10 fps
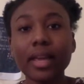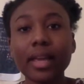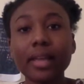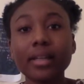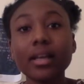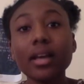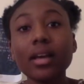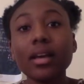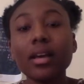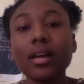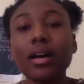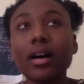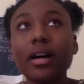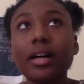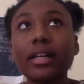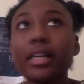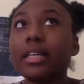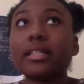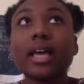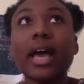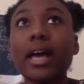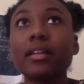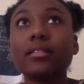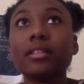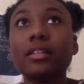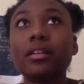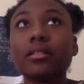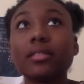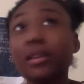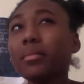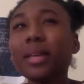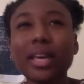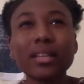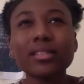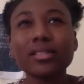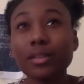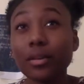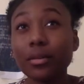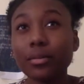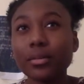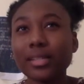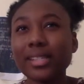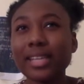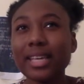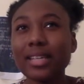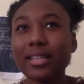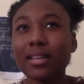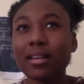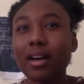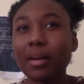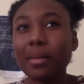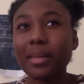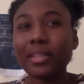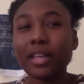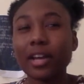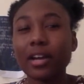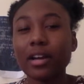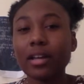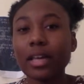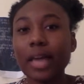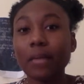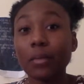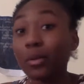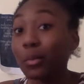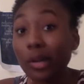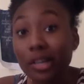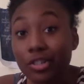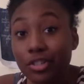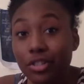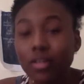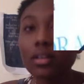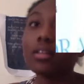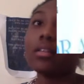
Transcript: And he's had, you know, some hits too, since he is an R&B singer. He had "One Wish."